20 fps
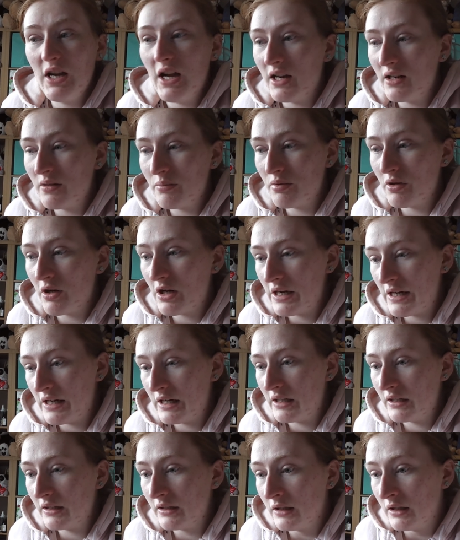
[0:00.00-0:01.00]
had a
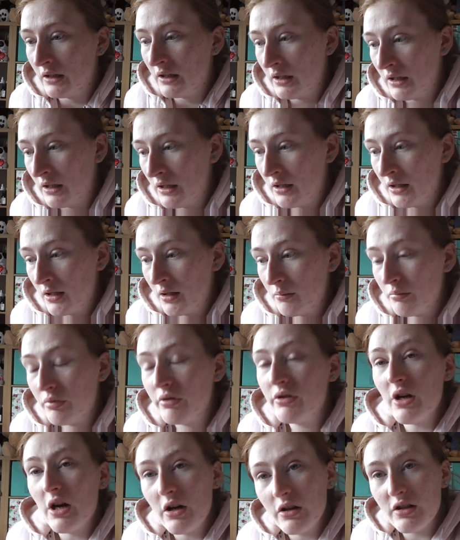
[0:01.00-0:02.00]
pretty
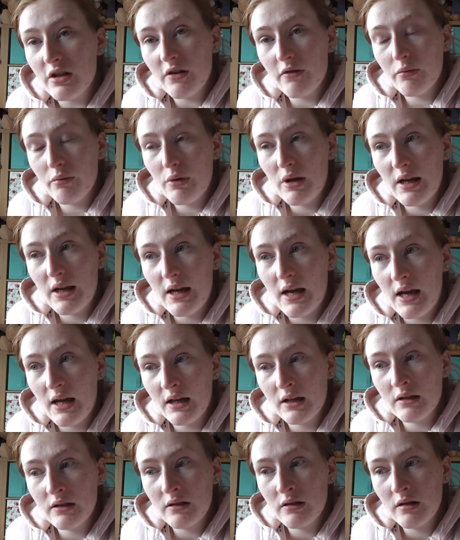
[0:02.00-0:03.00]
productive
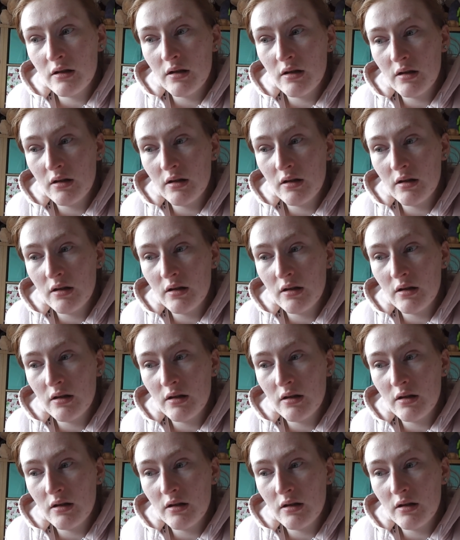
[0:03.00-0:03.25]
weekend.